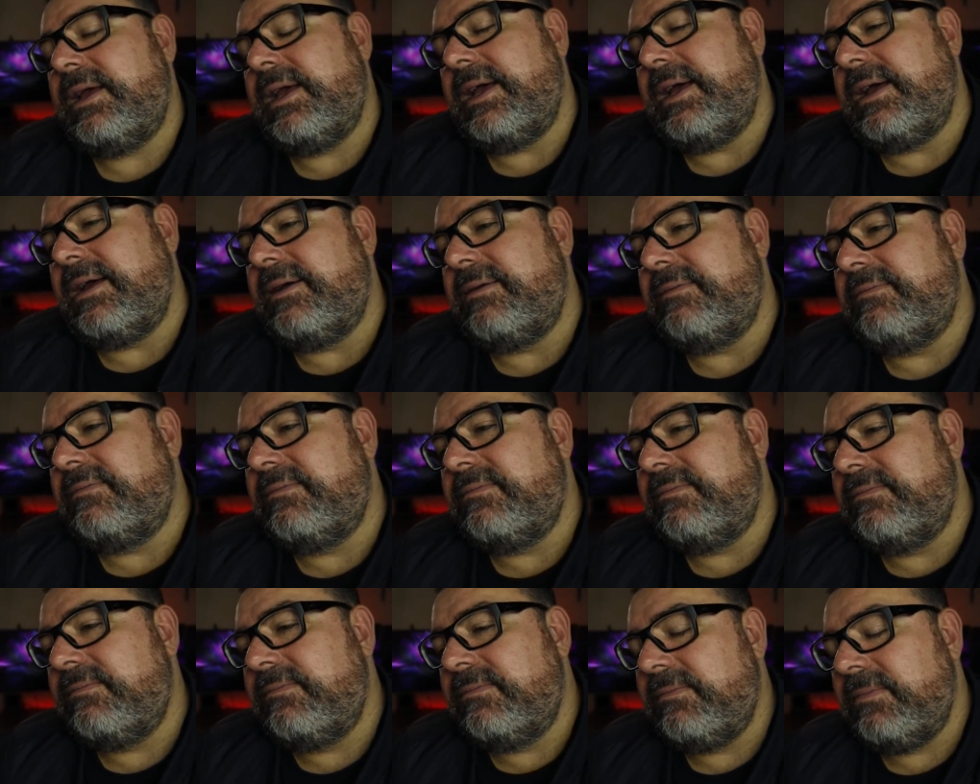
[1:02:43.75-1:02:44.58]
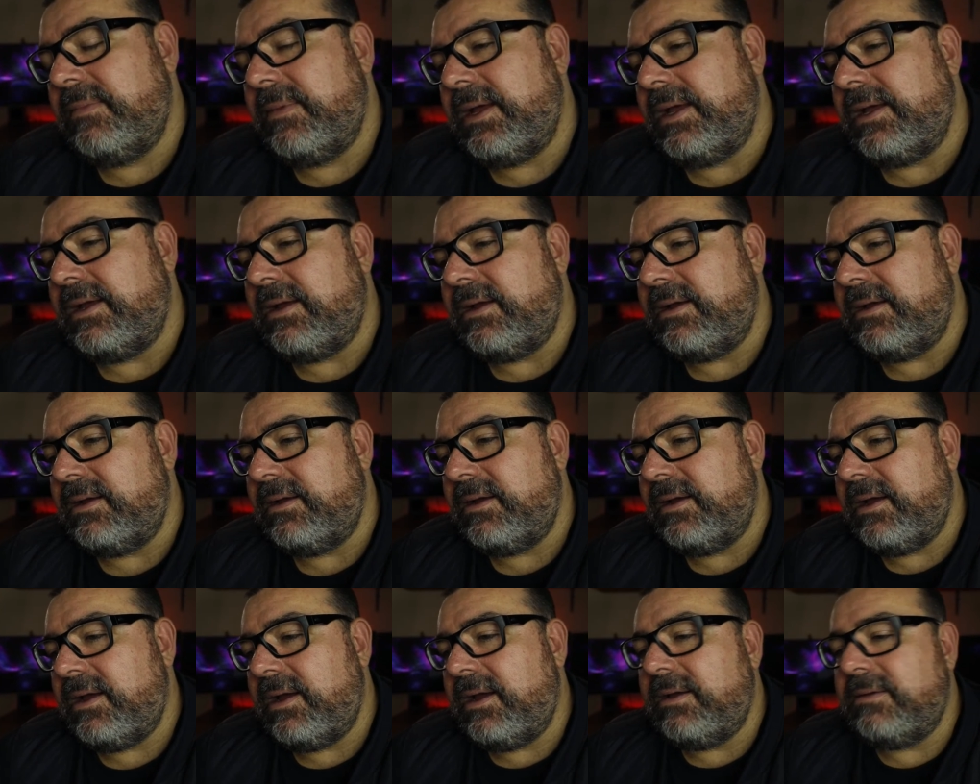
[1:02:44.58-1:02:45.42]

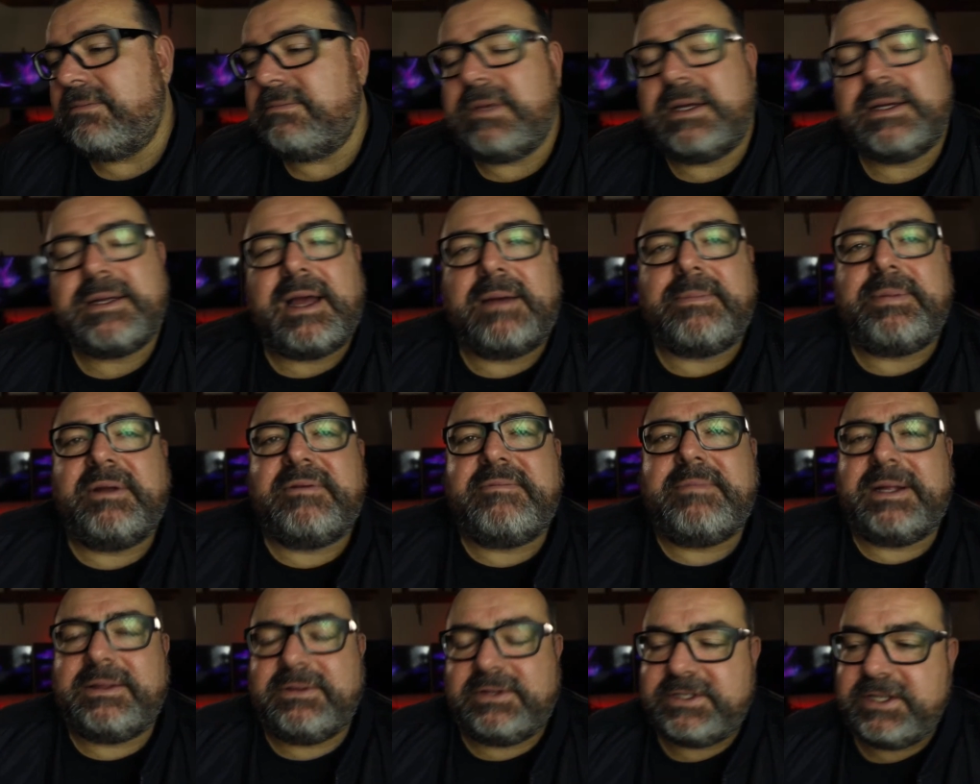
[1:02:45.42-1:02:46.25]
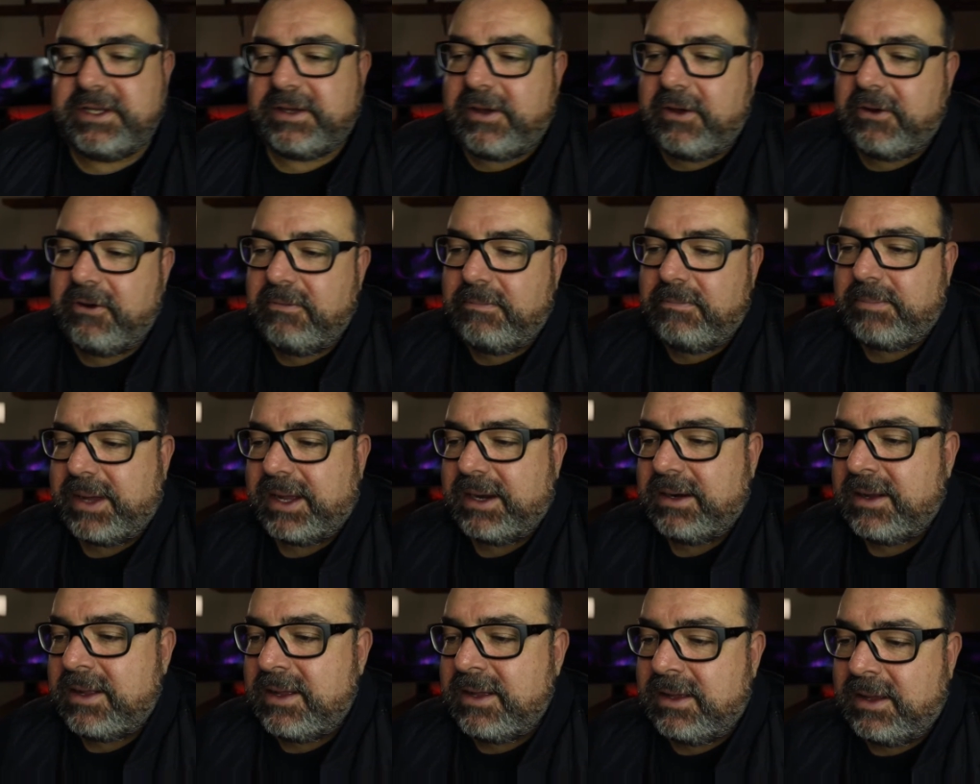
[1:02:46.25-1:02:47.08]
a couple of months ago,
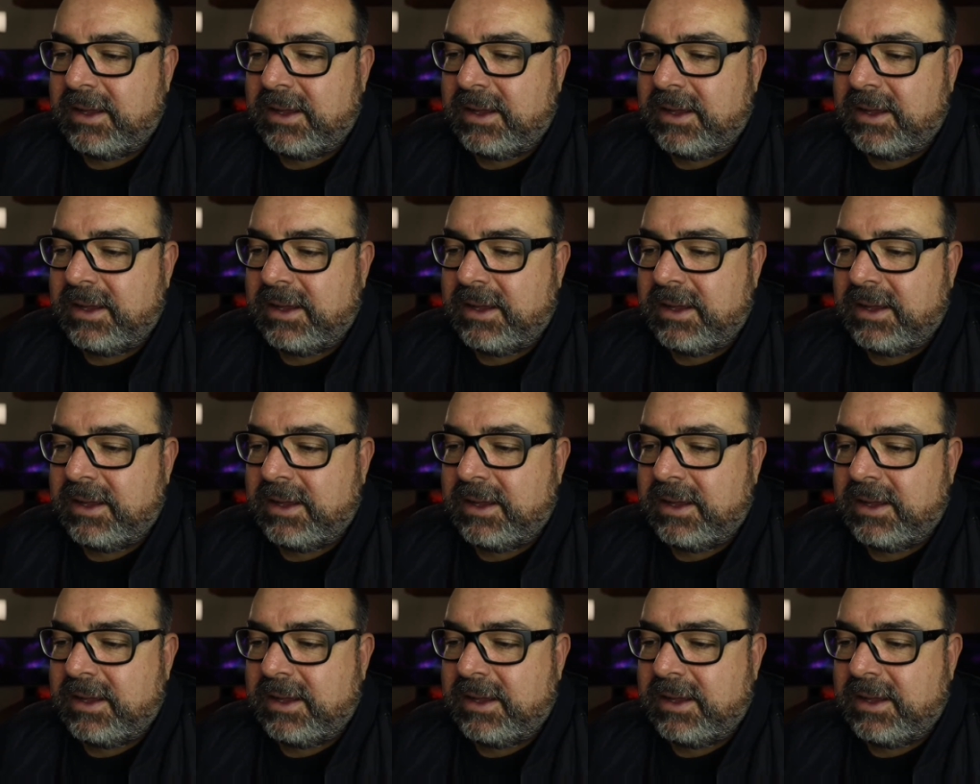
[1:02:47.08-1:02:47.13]
but